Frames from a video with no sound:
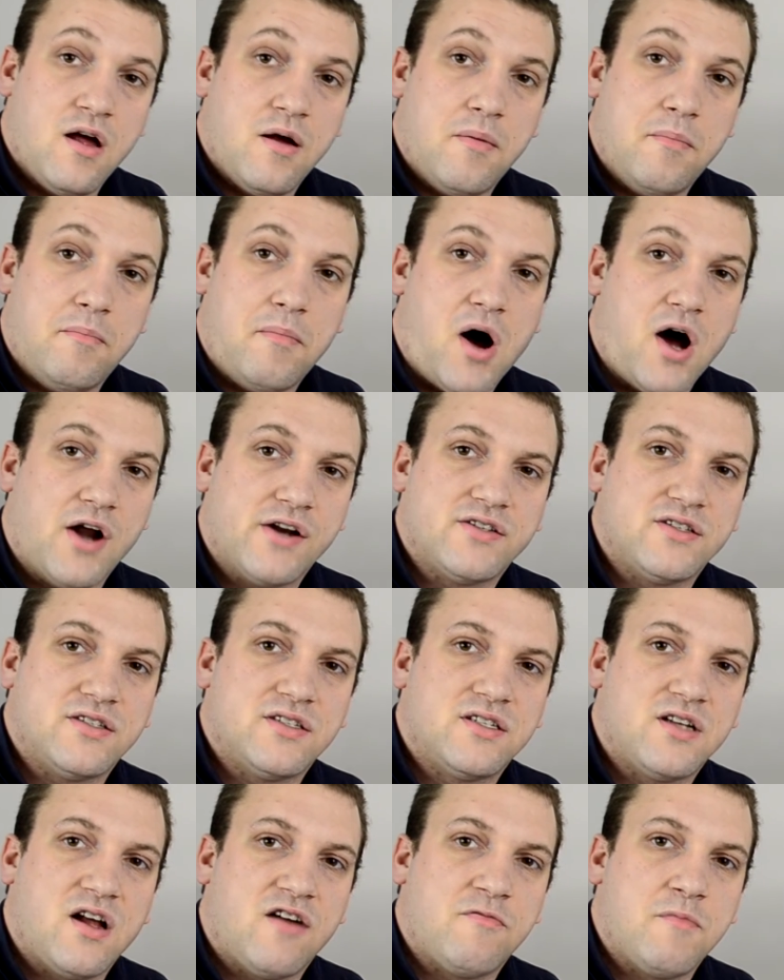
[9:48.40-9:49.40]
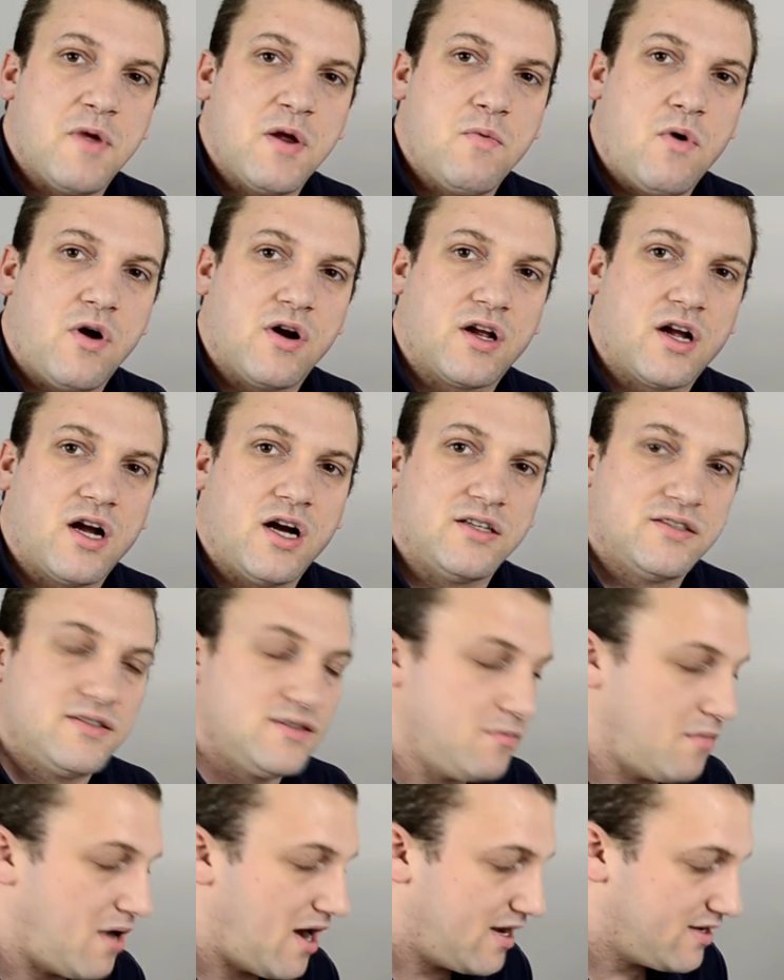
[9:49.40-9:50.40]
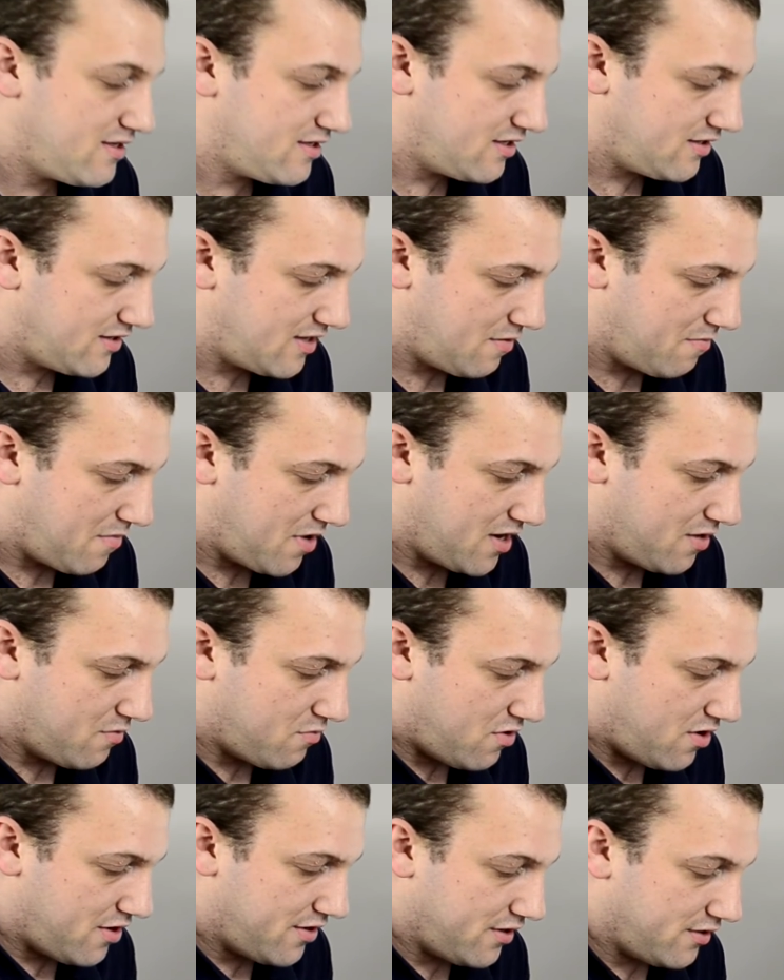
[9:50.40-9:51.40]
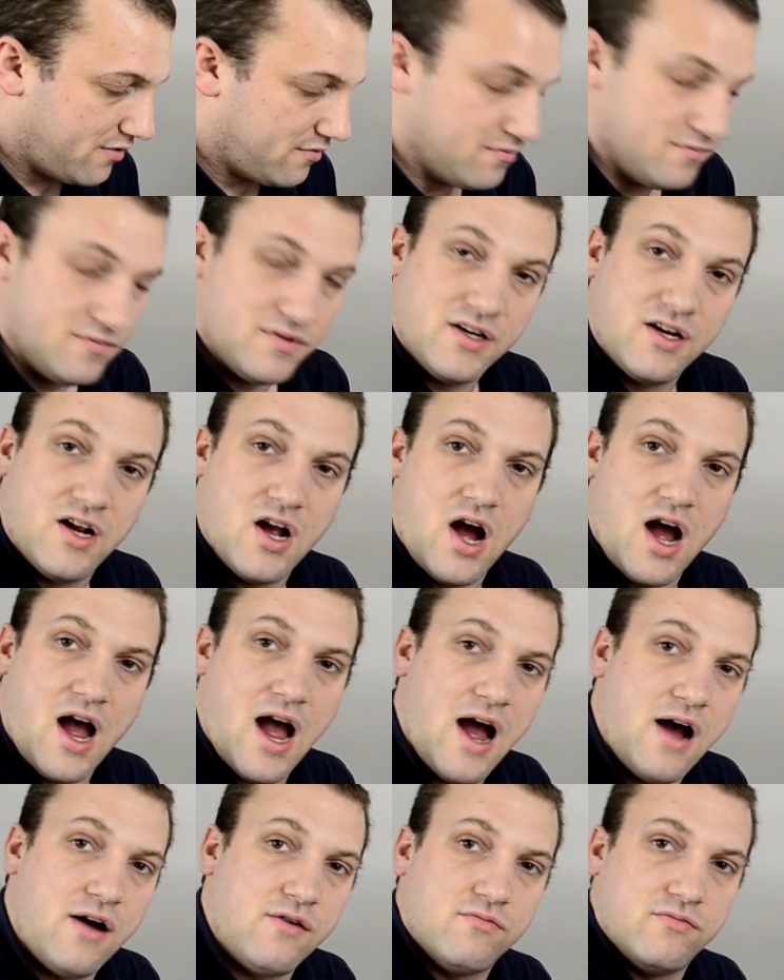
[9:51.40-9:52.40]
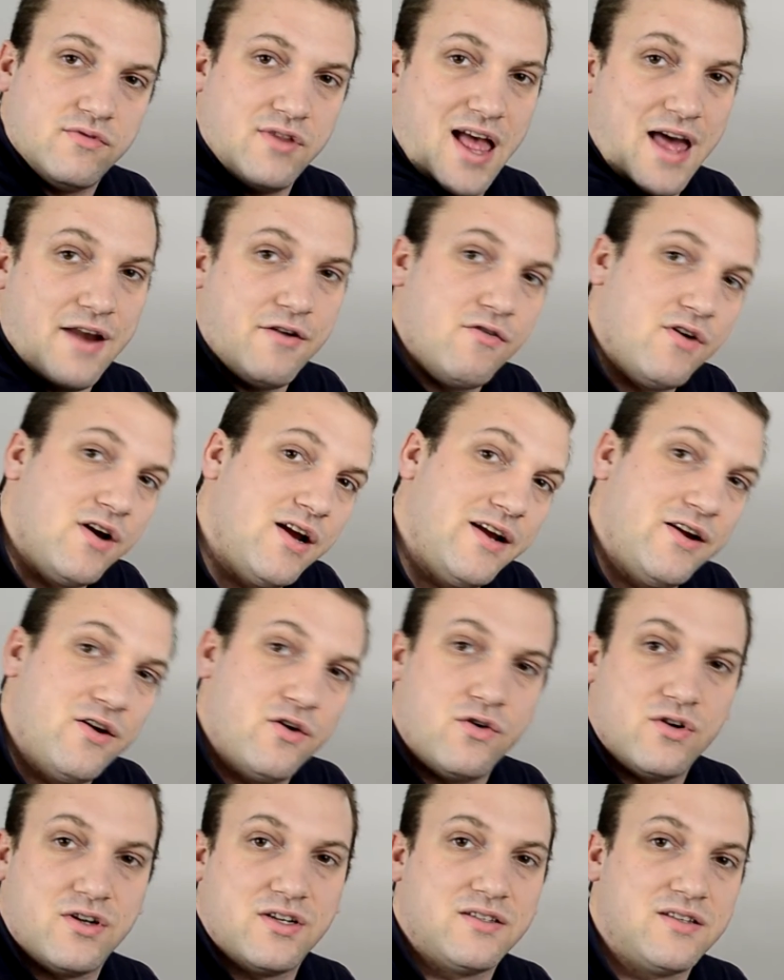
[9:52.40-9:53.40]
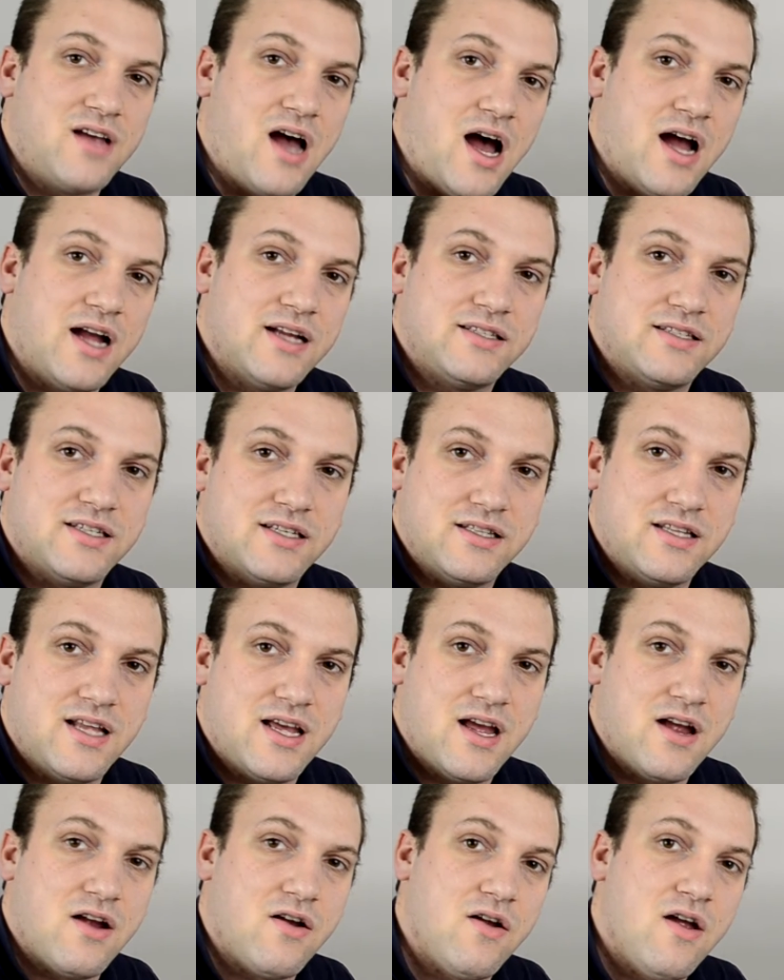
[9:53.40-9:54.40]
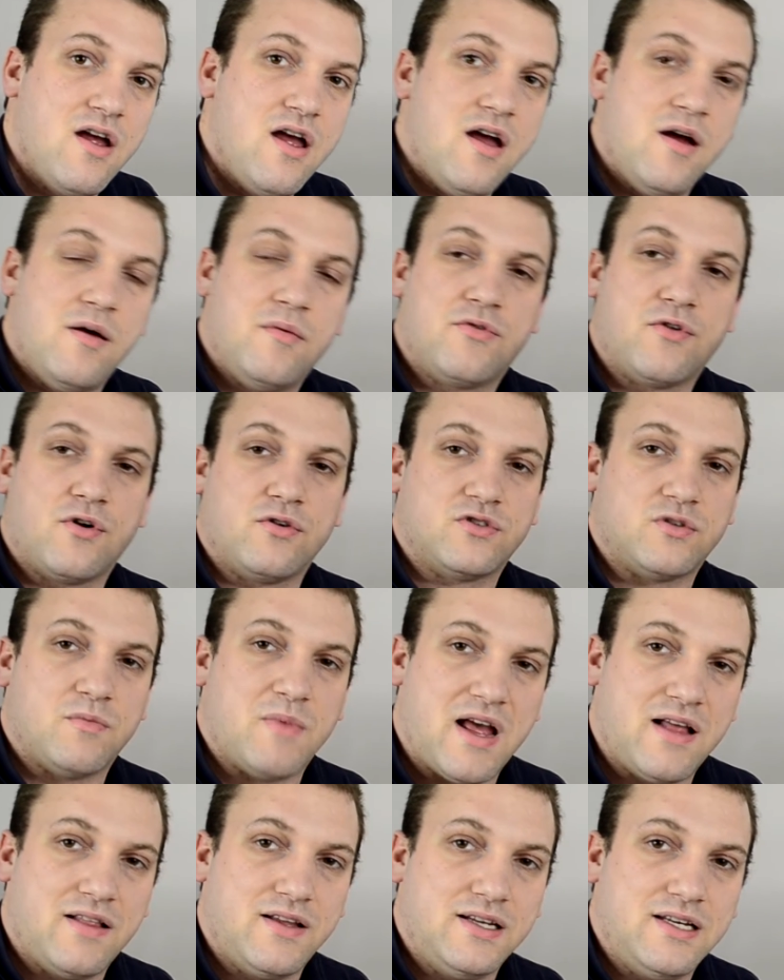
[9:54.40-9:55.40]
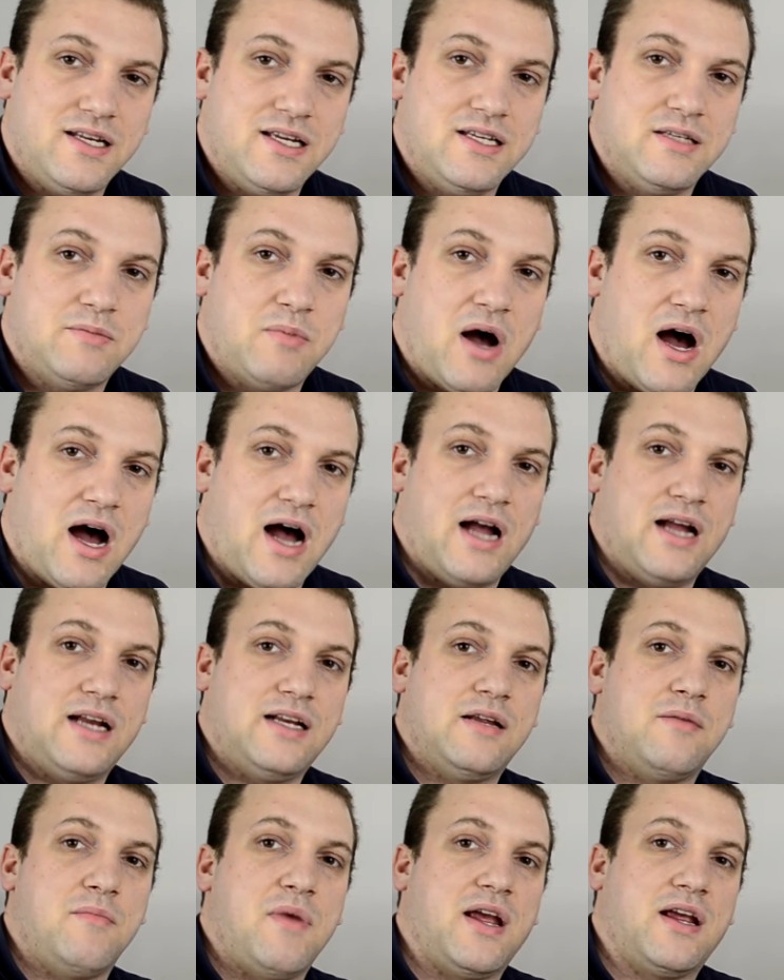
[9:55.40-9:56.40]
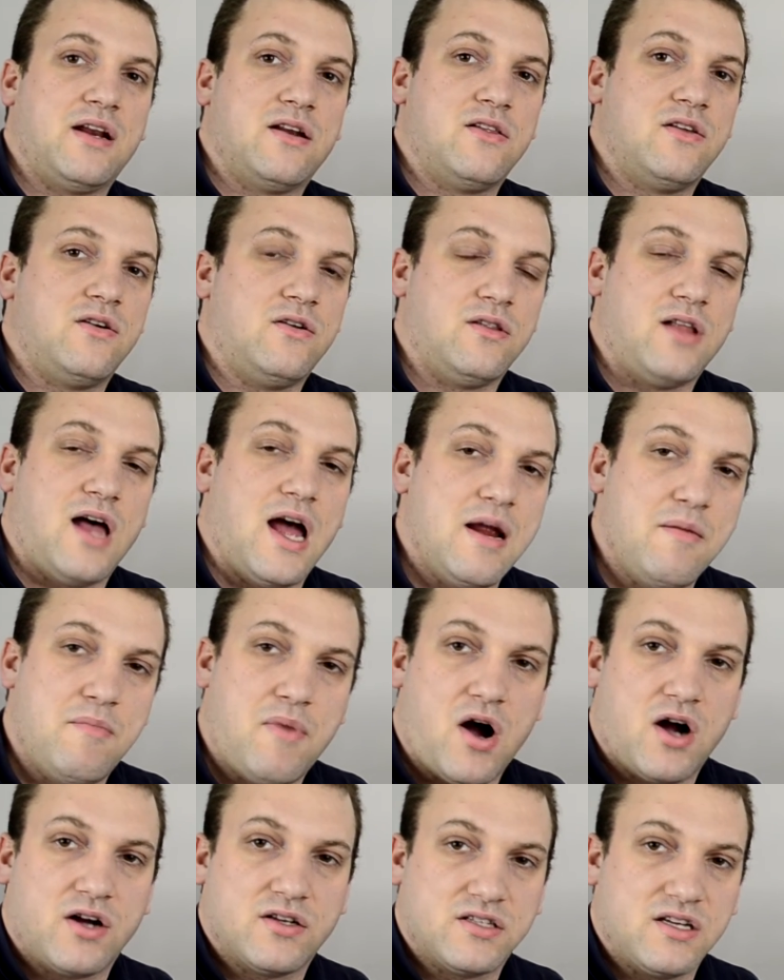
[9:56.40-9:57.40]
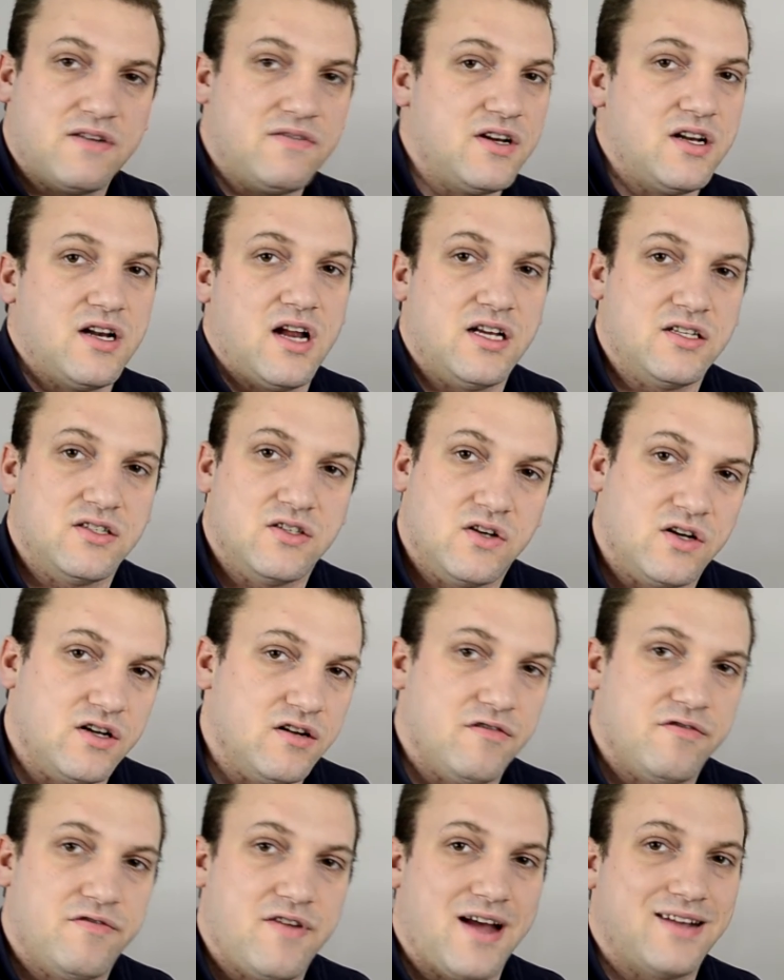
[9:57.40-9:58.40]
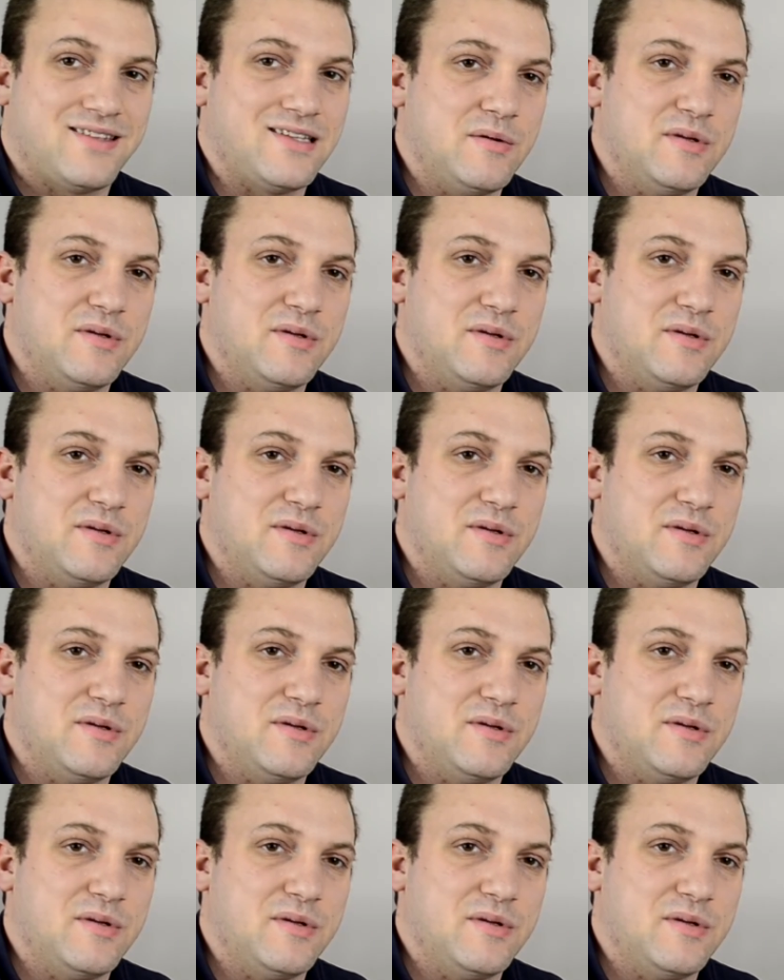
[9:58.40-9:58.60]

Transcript: modders and stuff may want to customize it, and they may want to cut out lettering or designs in there, throw some LEDs behind it, make it a little light box, give it a nice looking effect.